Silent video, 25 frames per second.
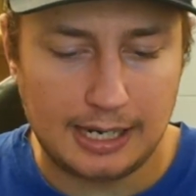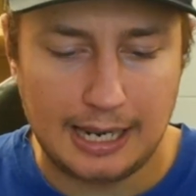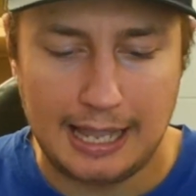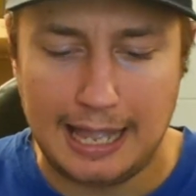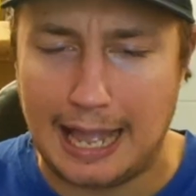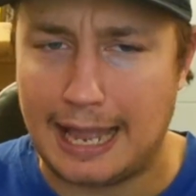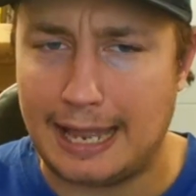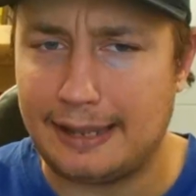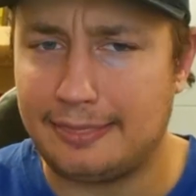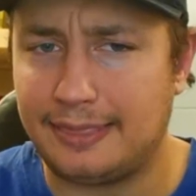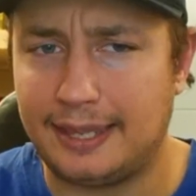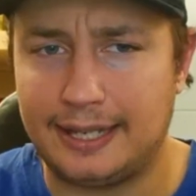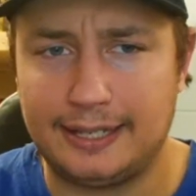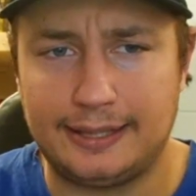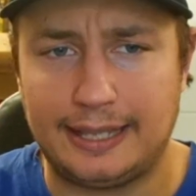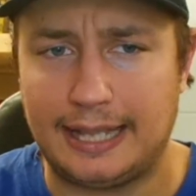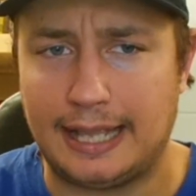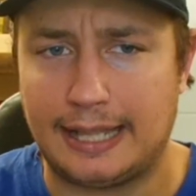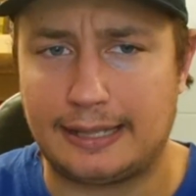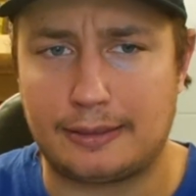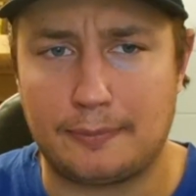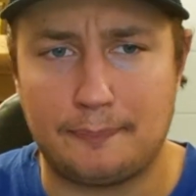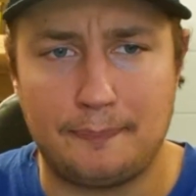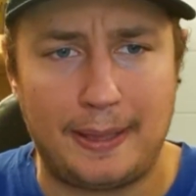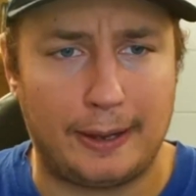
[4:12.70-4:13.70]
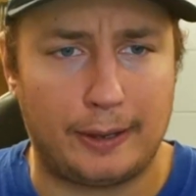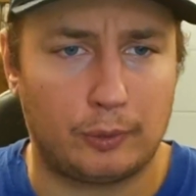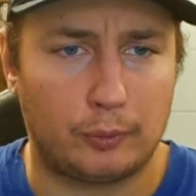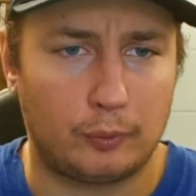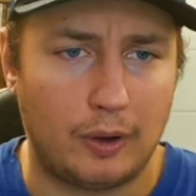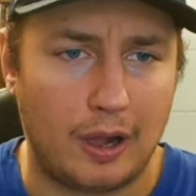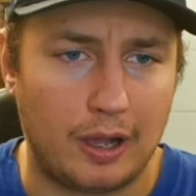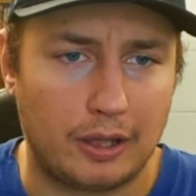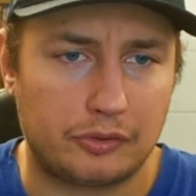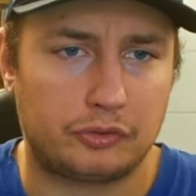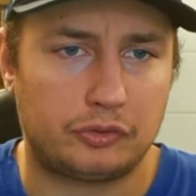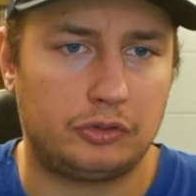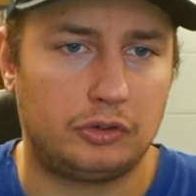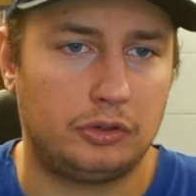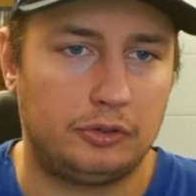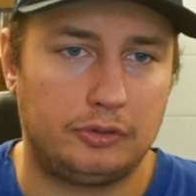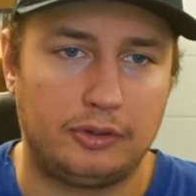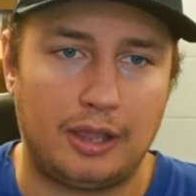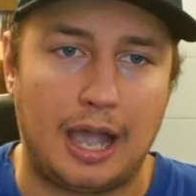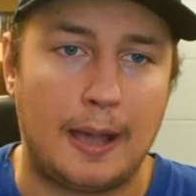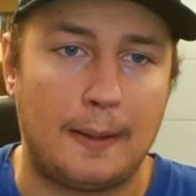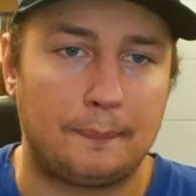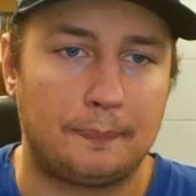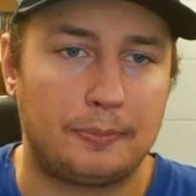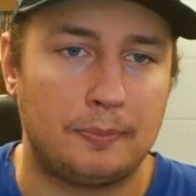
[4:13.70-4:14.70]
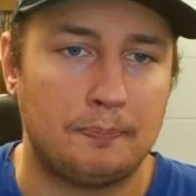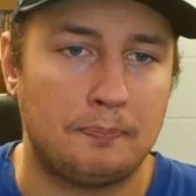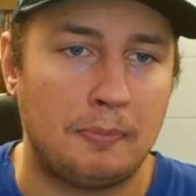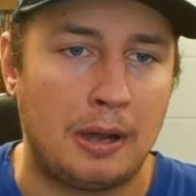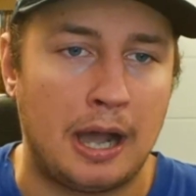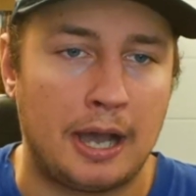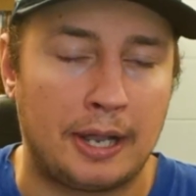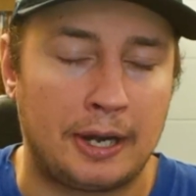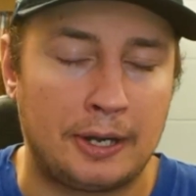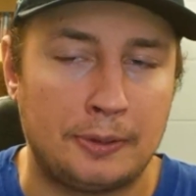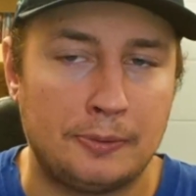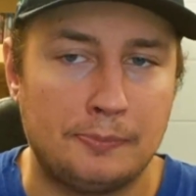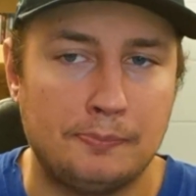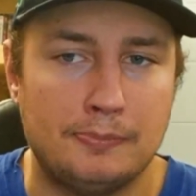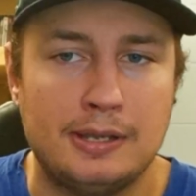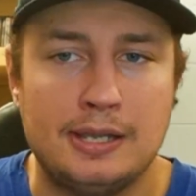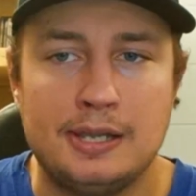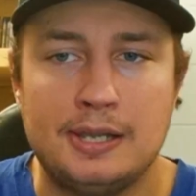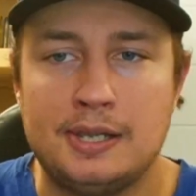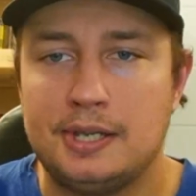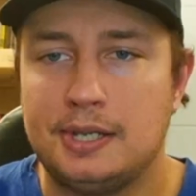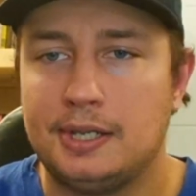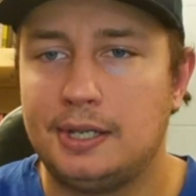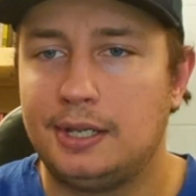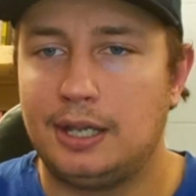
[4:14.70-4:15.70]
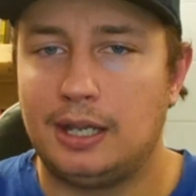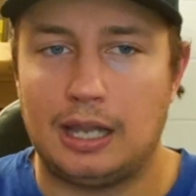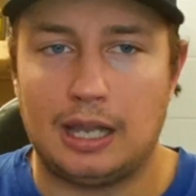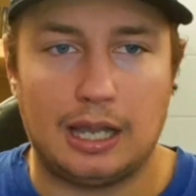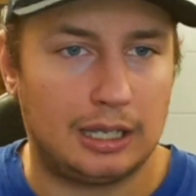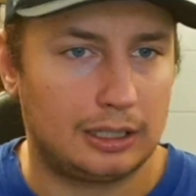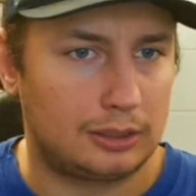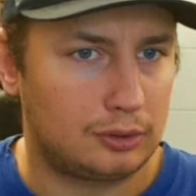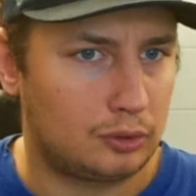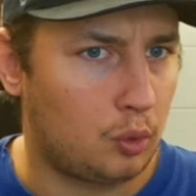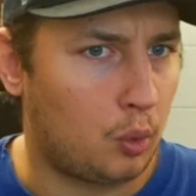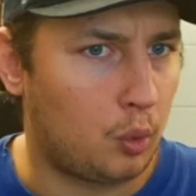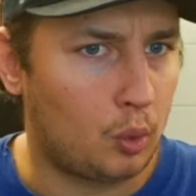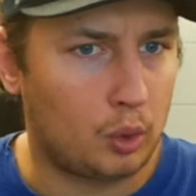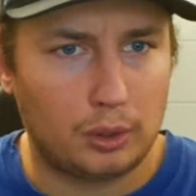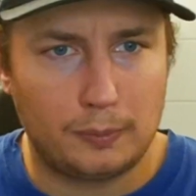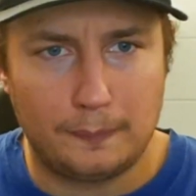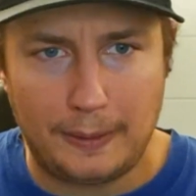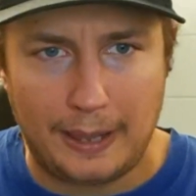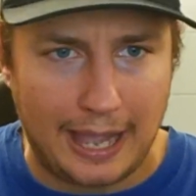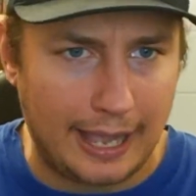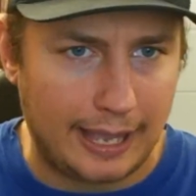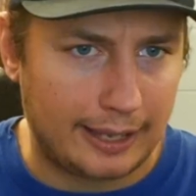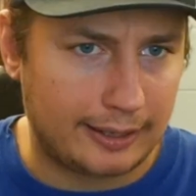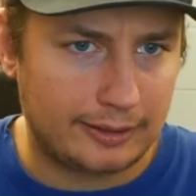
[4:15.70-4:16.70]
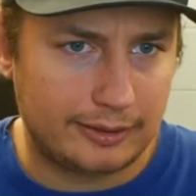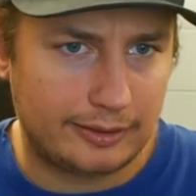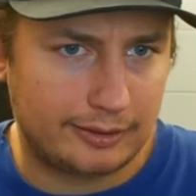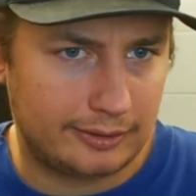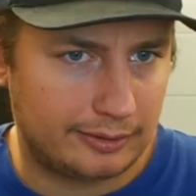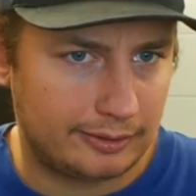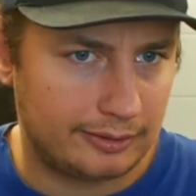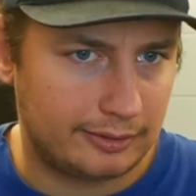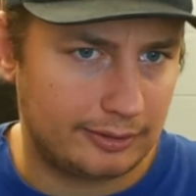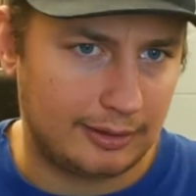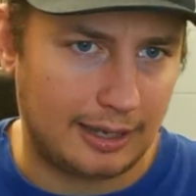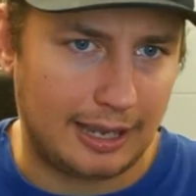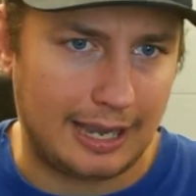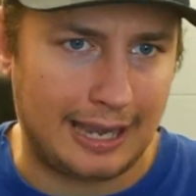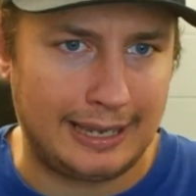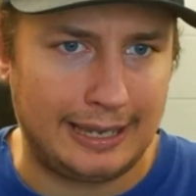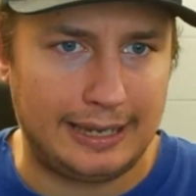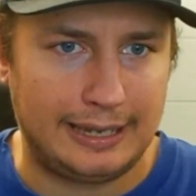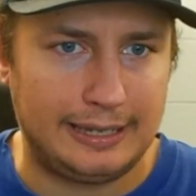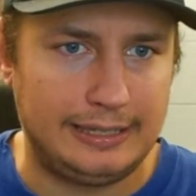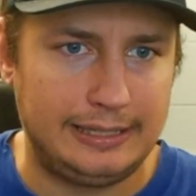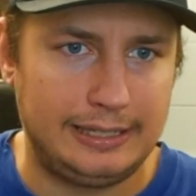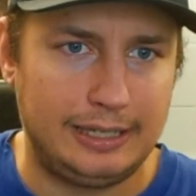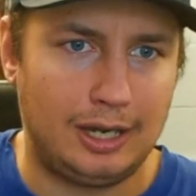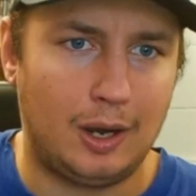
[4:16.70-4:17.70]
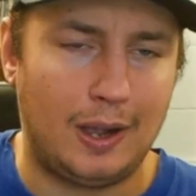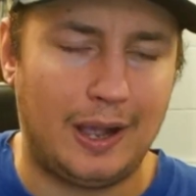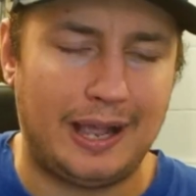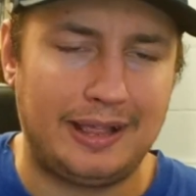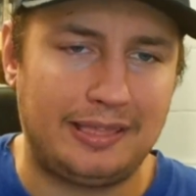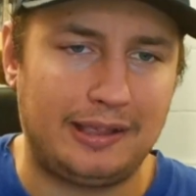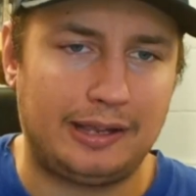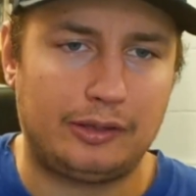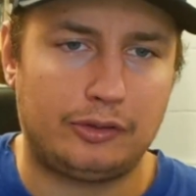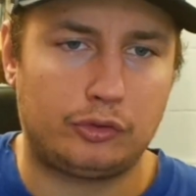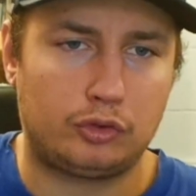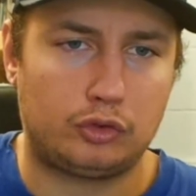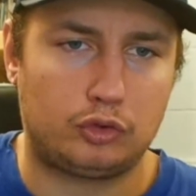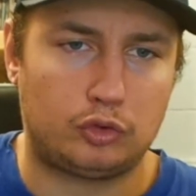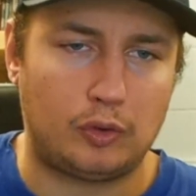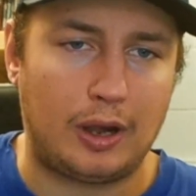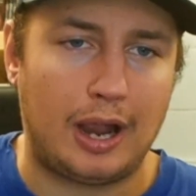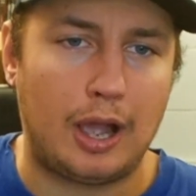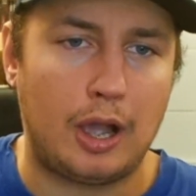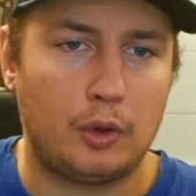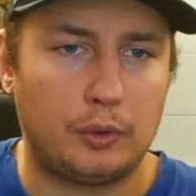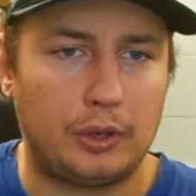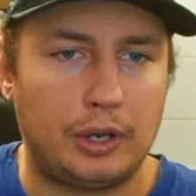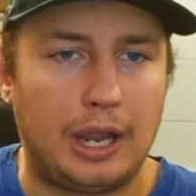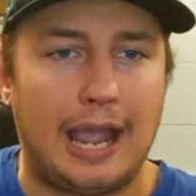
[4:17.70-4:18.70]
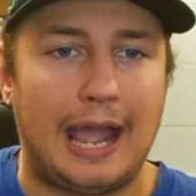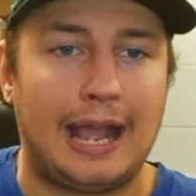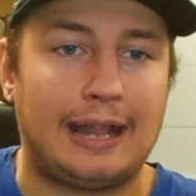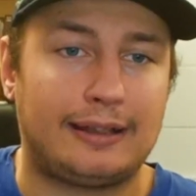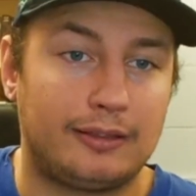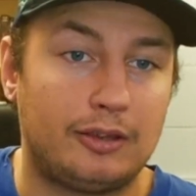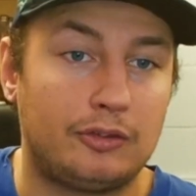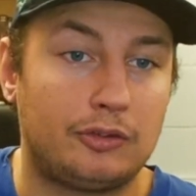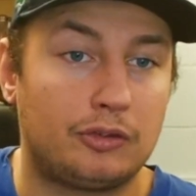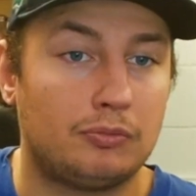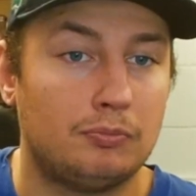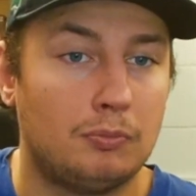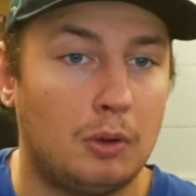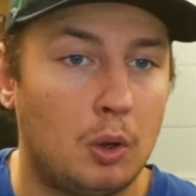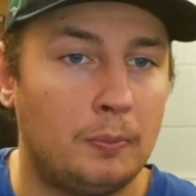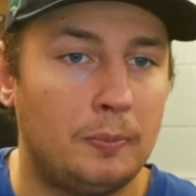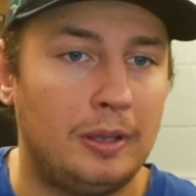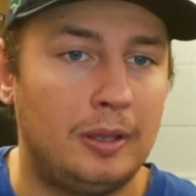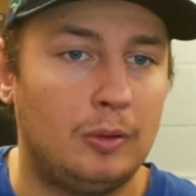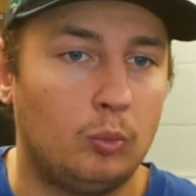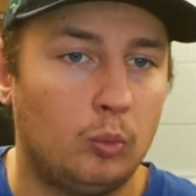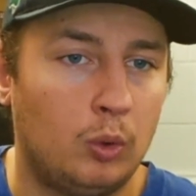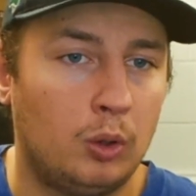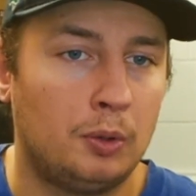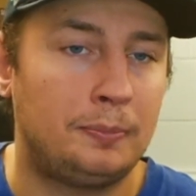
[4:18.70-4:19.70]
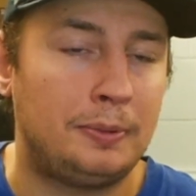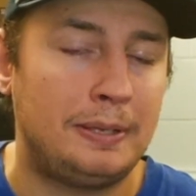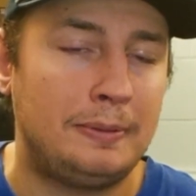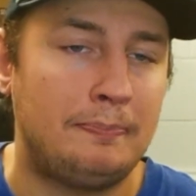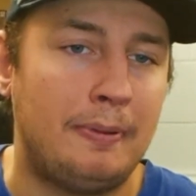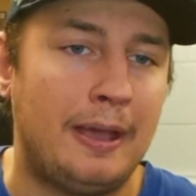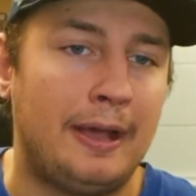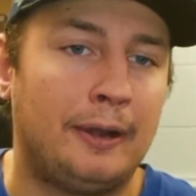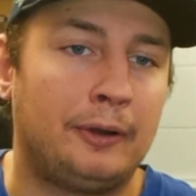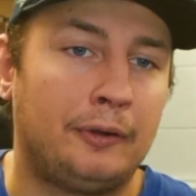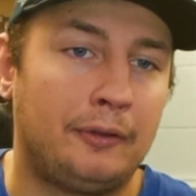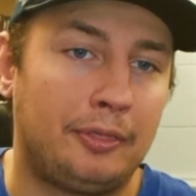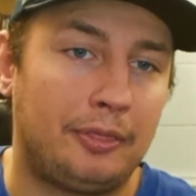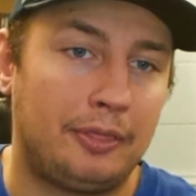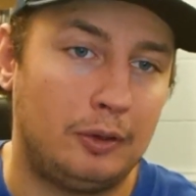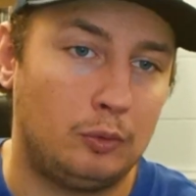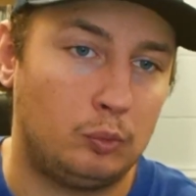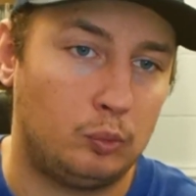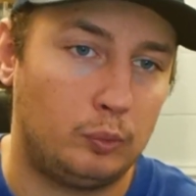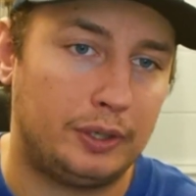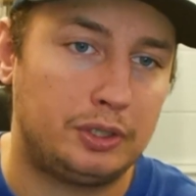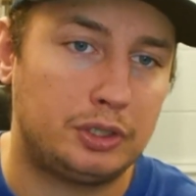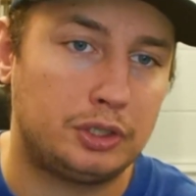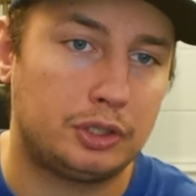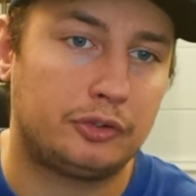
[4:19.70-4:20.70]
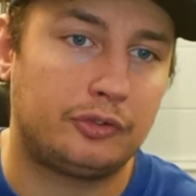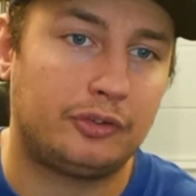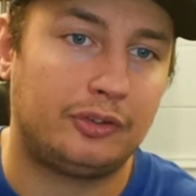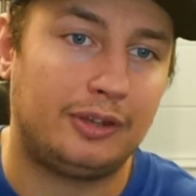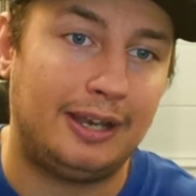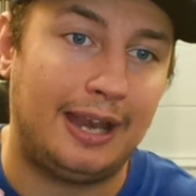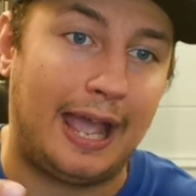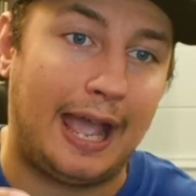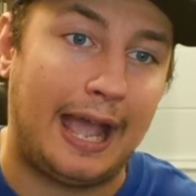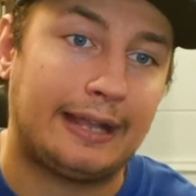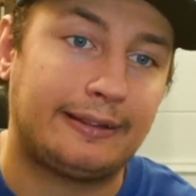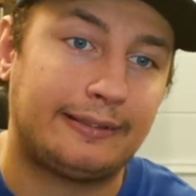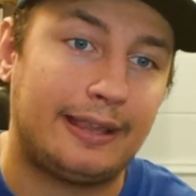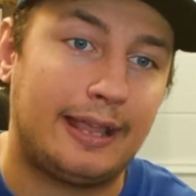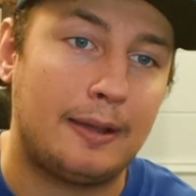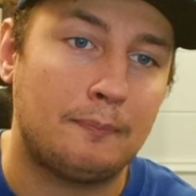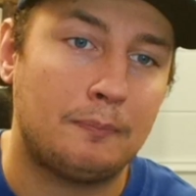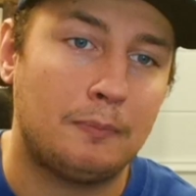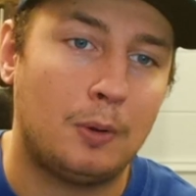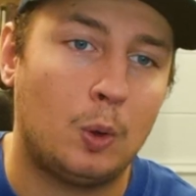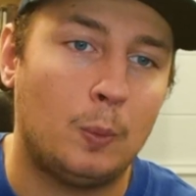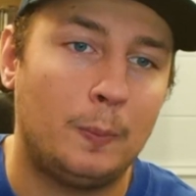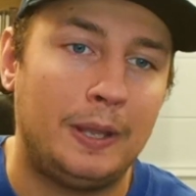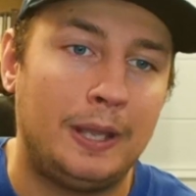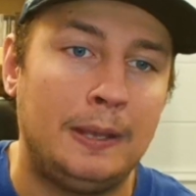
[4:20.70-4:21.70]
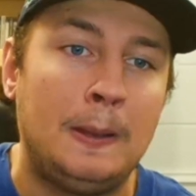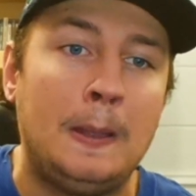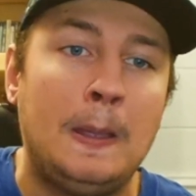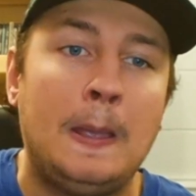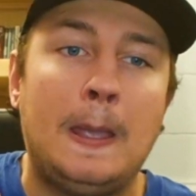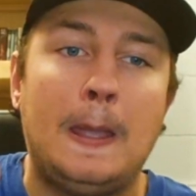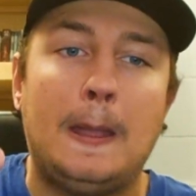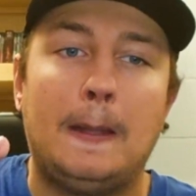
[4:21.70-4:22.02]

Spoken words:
I think they got the better roster top to bottom. Quarterback, I think Stroud at this moment will be better than Richardson at that moment.